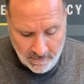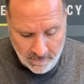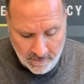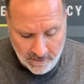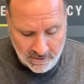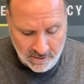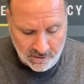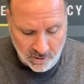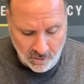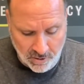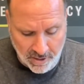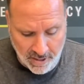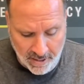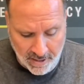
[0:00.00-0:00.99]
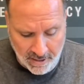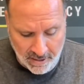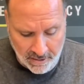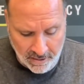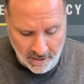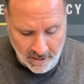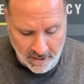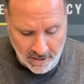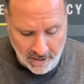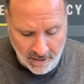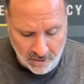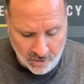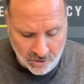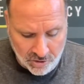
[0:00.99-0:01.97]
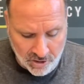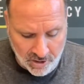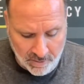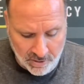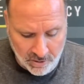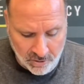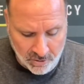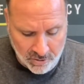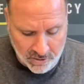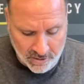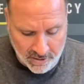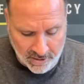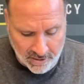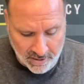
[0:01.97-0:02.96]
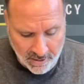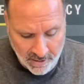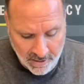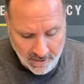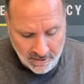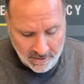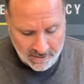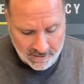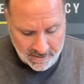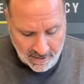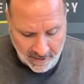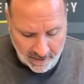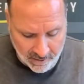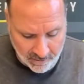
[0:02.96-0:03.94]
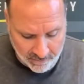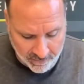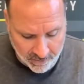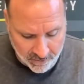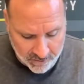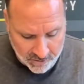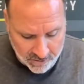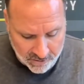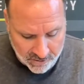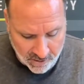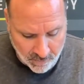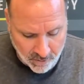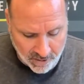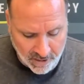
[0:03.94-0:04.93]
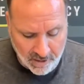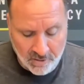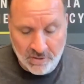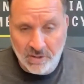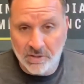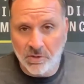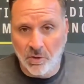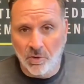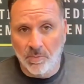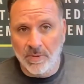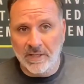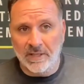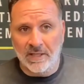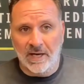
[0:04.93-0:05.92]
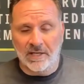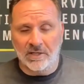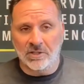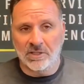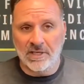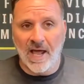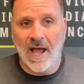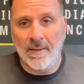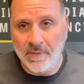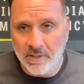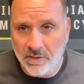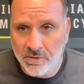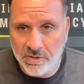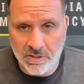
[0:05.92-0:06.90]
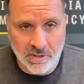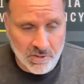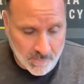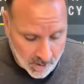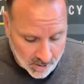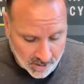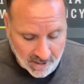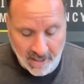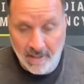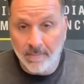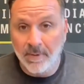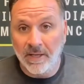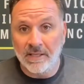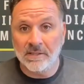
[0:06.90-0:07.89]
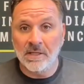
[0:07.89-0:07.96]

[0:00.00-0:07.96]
Is this okay? Or should I be using the standard version? Someone else has told me that I should not be using smart campaigns.